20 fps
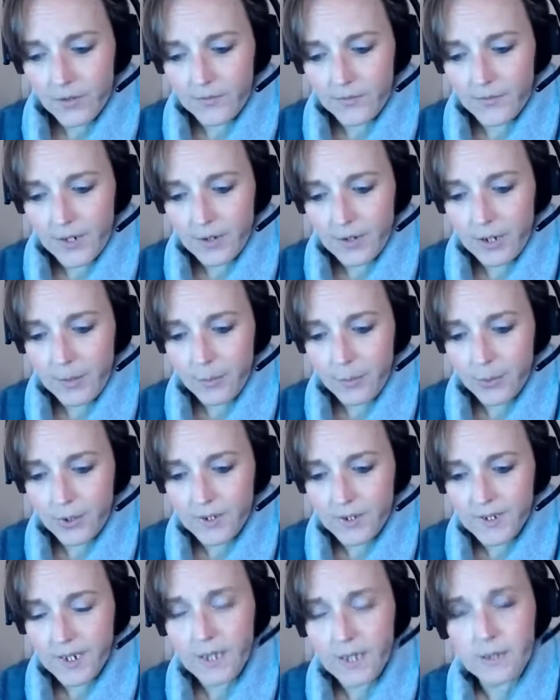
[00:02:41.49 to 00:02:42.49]
very
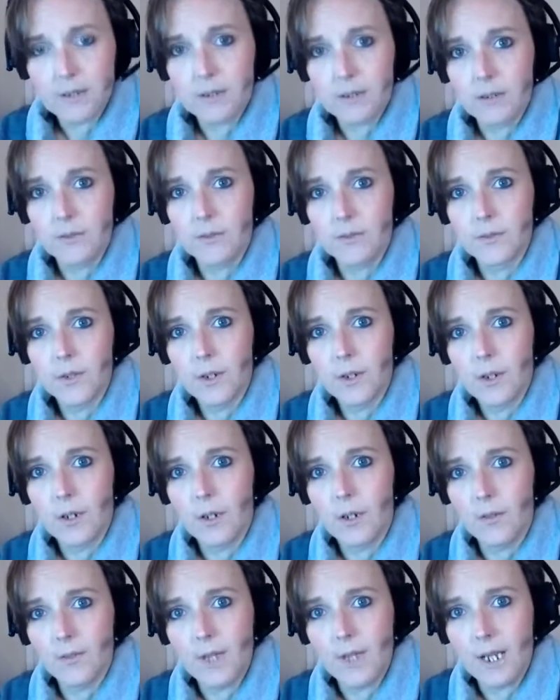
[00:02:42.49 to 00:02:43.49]
protective
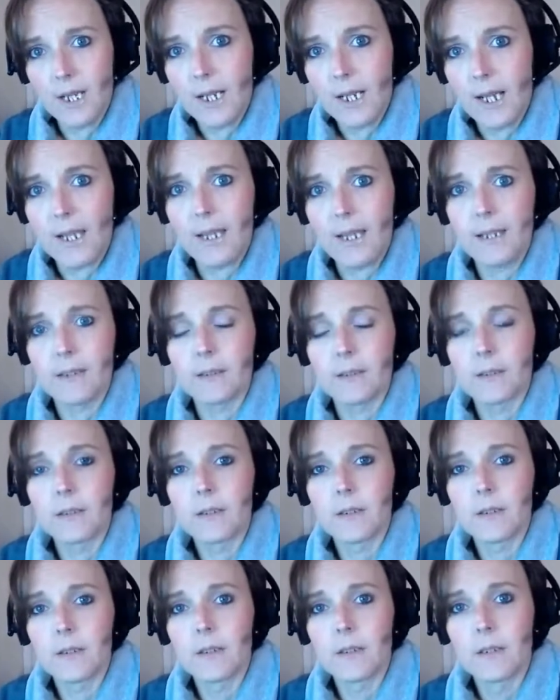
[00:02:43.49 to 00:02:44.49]
of their land
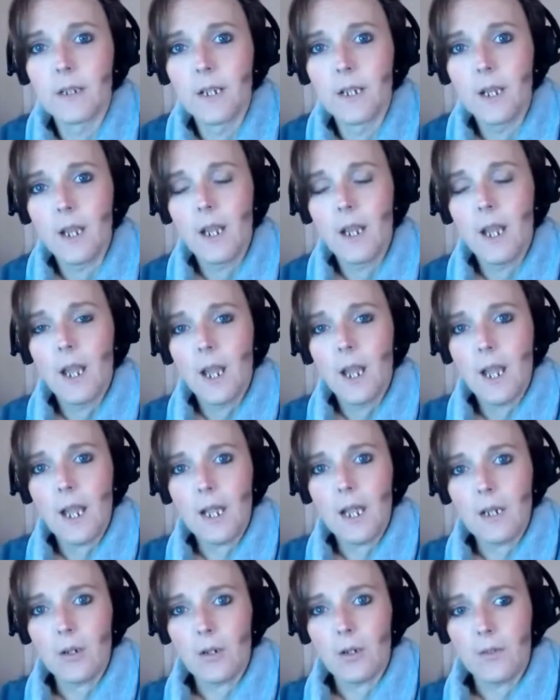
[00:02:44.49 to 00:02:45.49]

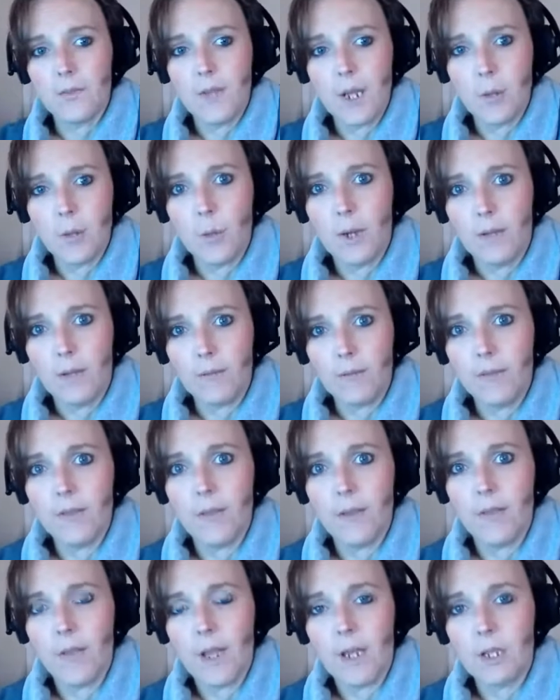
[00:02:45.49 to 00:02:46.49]
and of their wealth
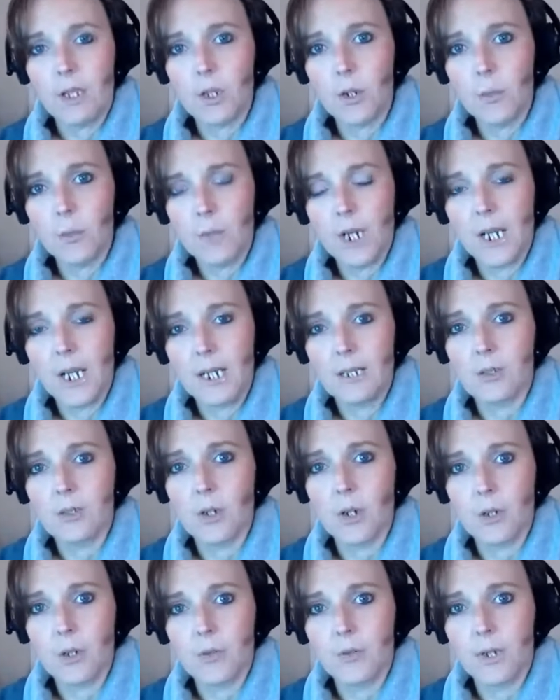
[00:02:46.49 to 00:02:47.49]
that they accumulate
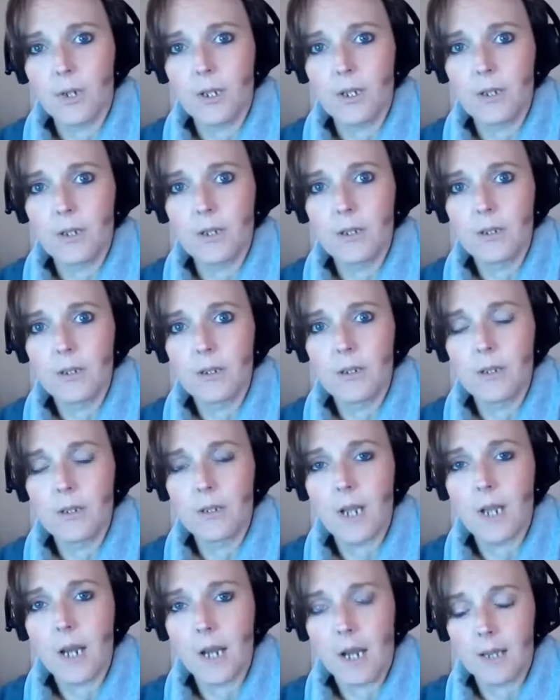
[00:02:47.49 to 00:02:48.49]
over
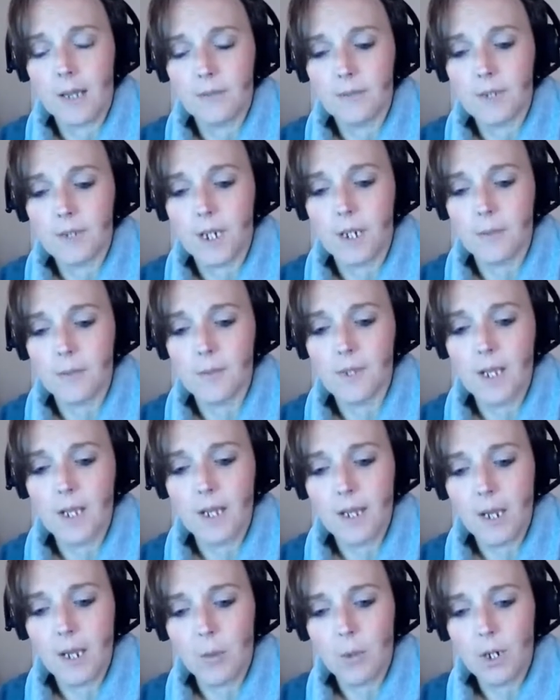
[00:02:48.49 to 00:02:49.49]
their lifetimes.
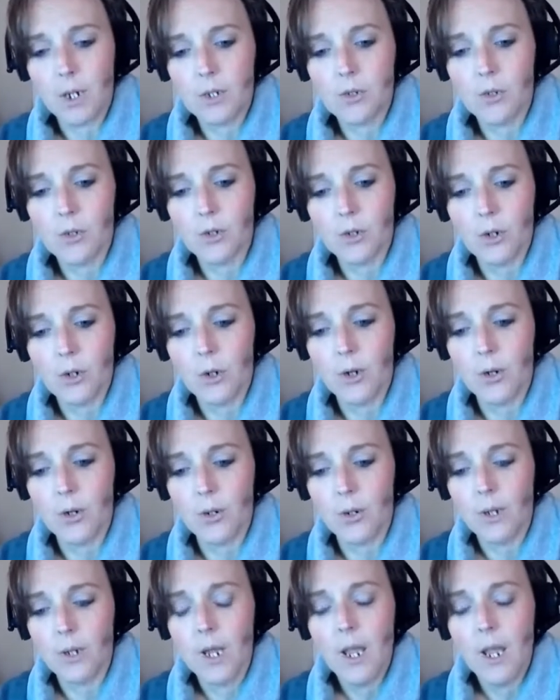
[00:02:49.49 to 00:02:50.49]
And they want to
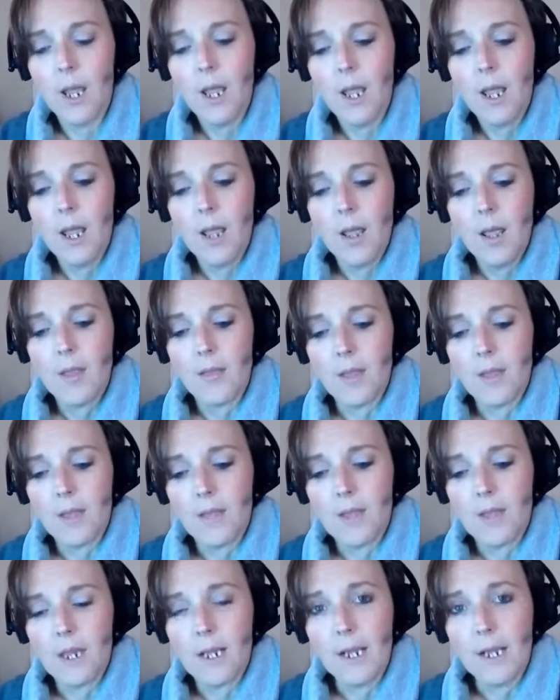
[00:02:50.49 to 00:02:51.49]
know that
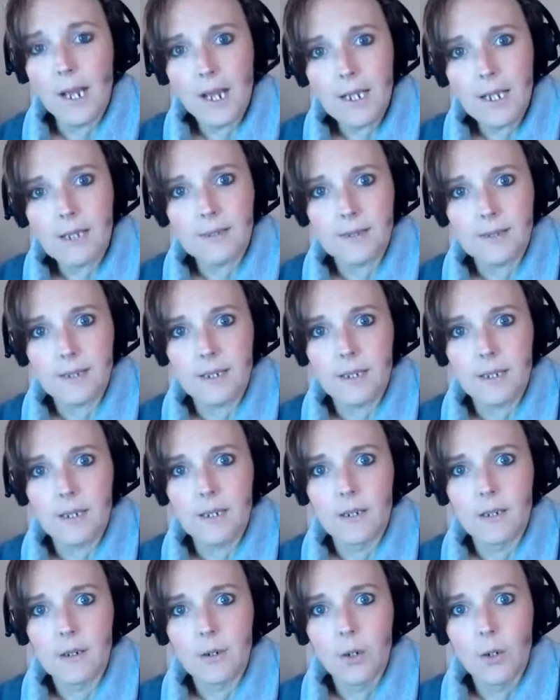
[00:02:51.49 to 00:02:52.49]
their
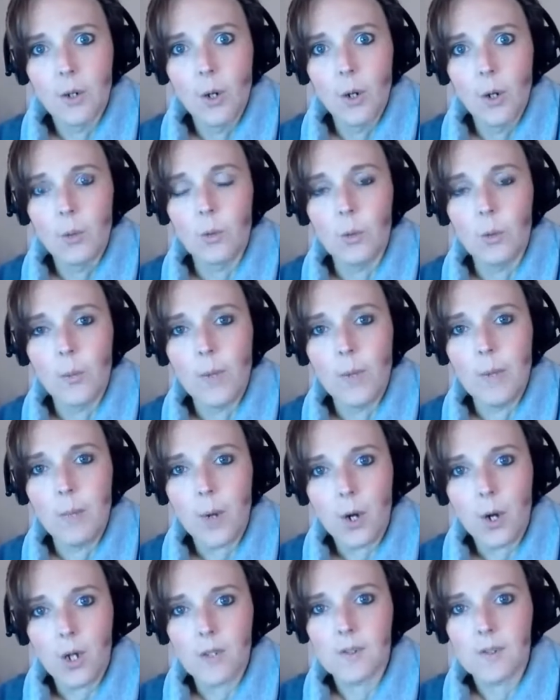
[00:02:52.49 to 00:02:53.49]
legacy will be
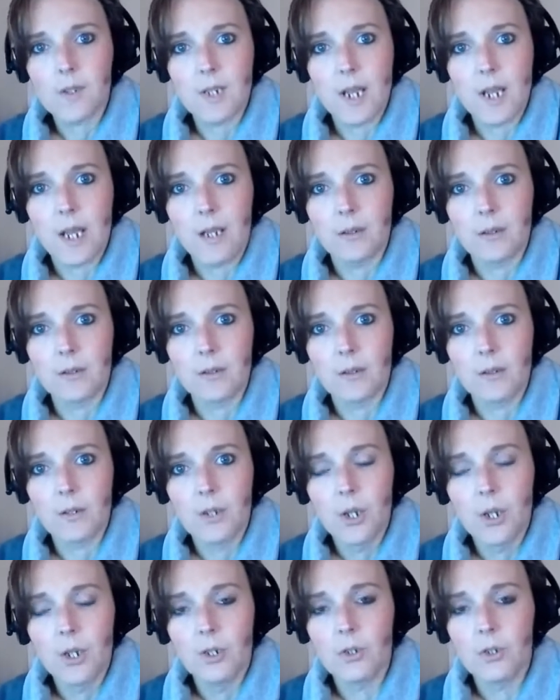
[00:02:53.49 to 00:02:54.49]
passed down
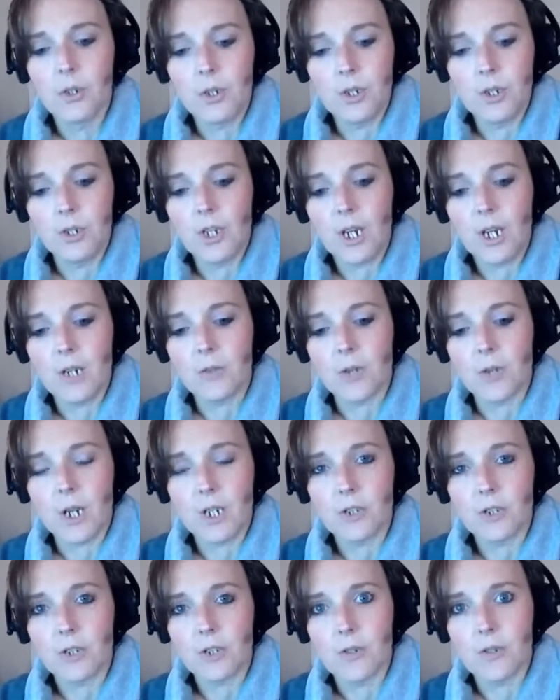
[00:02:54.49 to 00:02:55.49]
to the
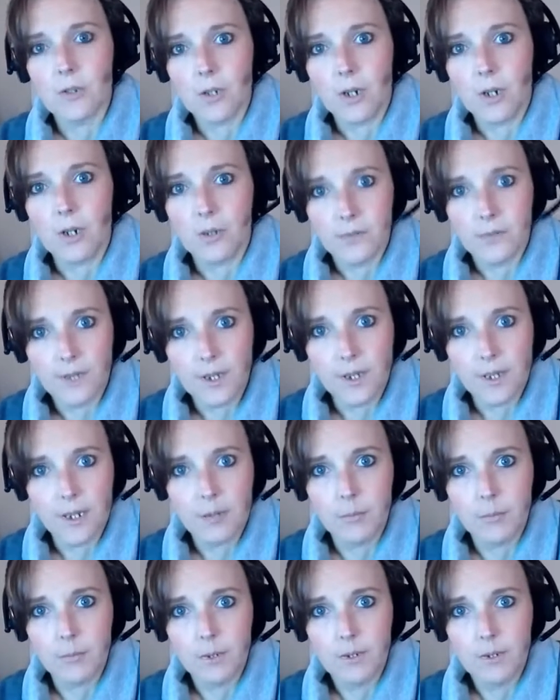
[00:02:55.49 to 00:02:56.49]
generations after
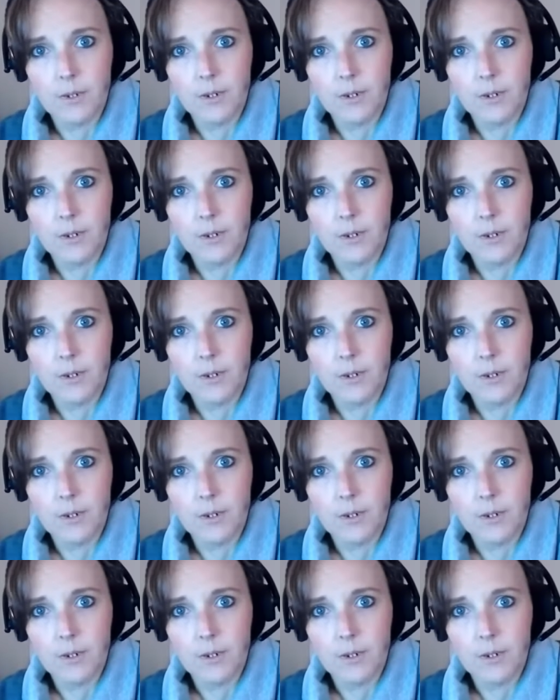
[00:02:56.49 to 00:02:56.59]
them.